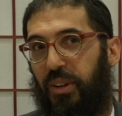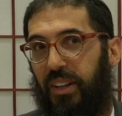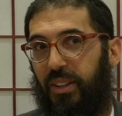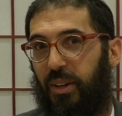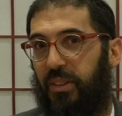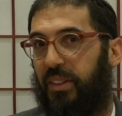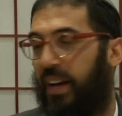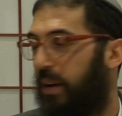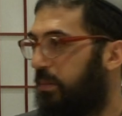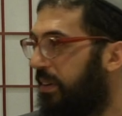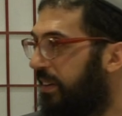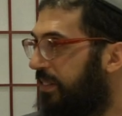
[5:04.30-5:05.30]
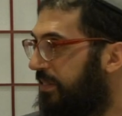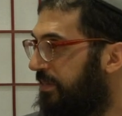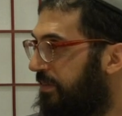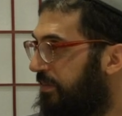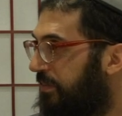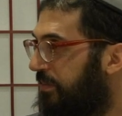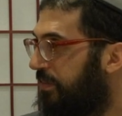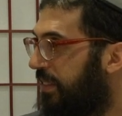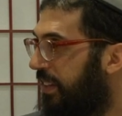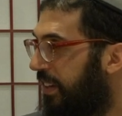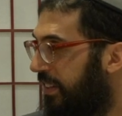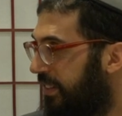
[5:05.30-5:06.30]
he told the
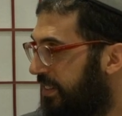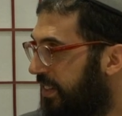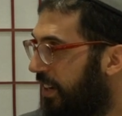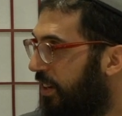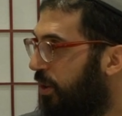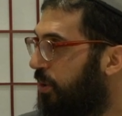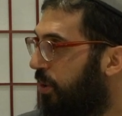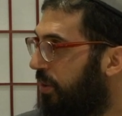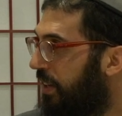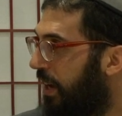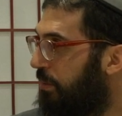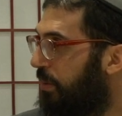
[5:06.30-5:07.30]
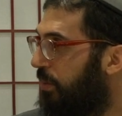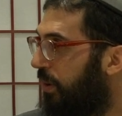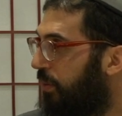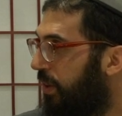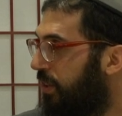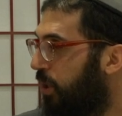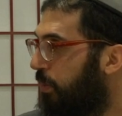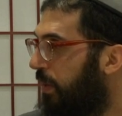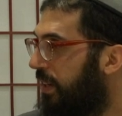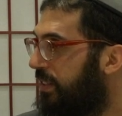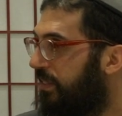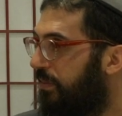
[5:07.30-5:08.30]
Rebbe, the son-in-law told the Rebbe what, what took
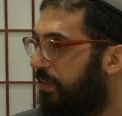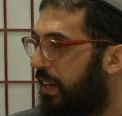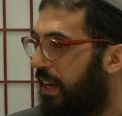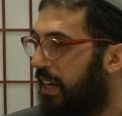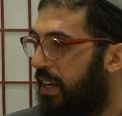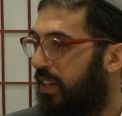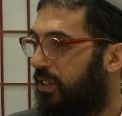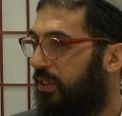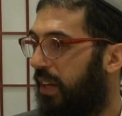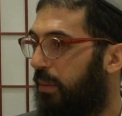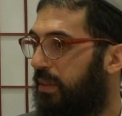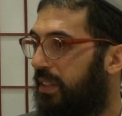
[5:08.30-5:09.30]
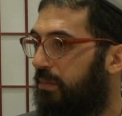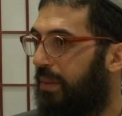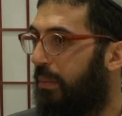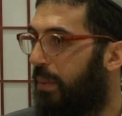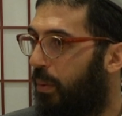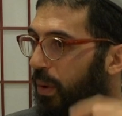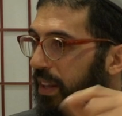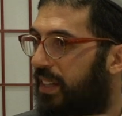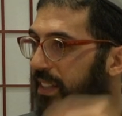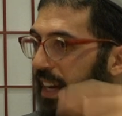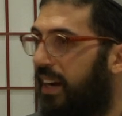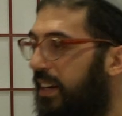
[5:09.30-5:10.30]
place. So the Rebbe said, but, but, what
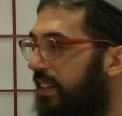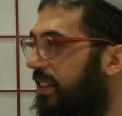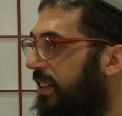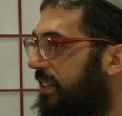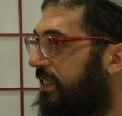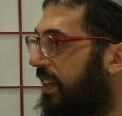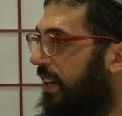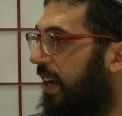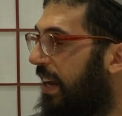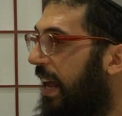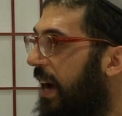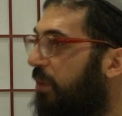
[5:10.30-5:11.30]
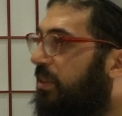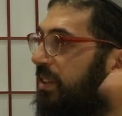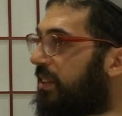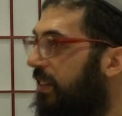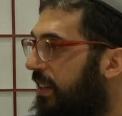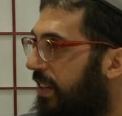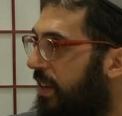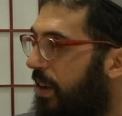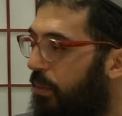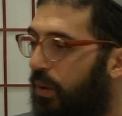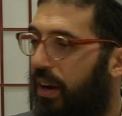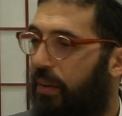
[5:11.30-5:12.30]
exactly did he say? And how did the, he,
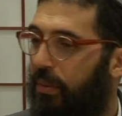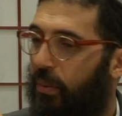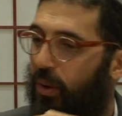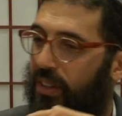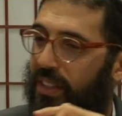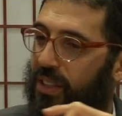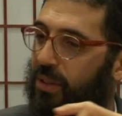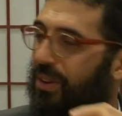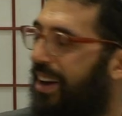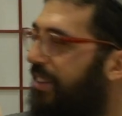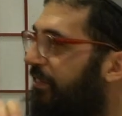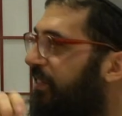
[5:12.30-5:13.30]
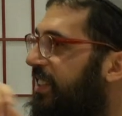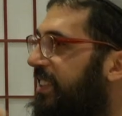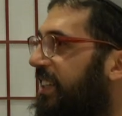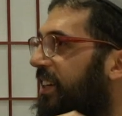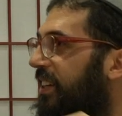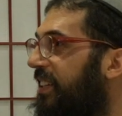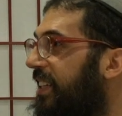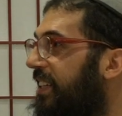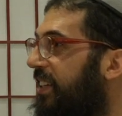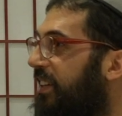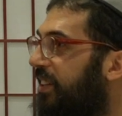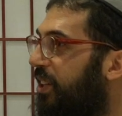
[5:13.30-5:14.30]
Rebbe wanted to know every, every single
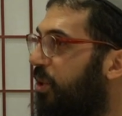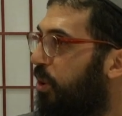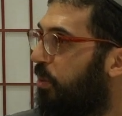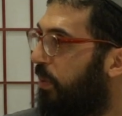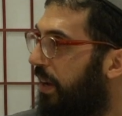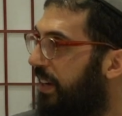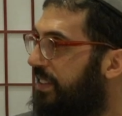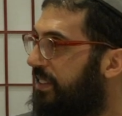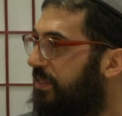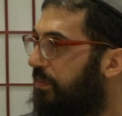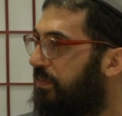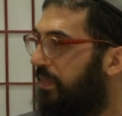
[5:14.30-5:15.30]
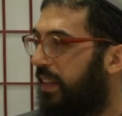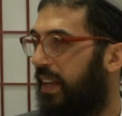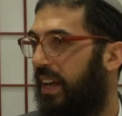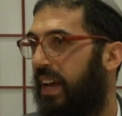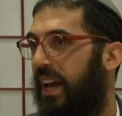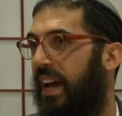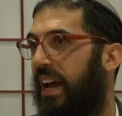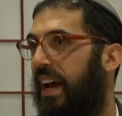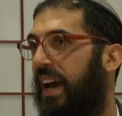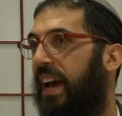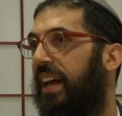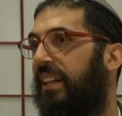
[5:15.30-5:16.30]
detail, detail that took place,
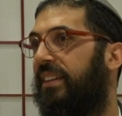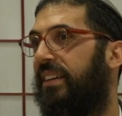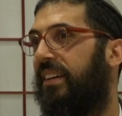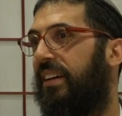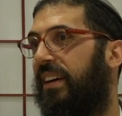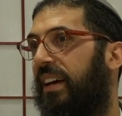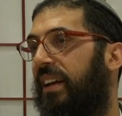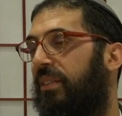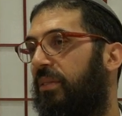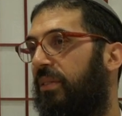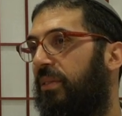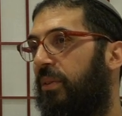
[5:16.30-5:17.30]
and uh, and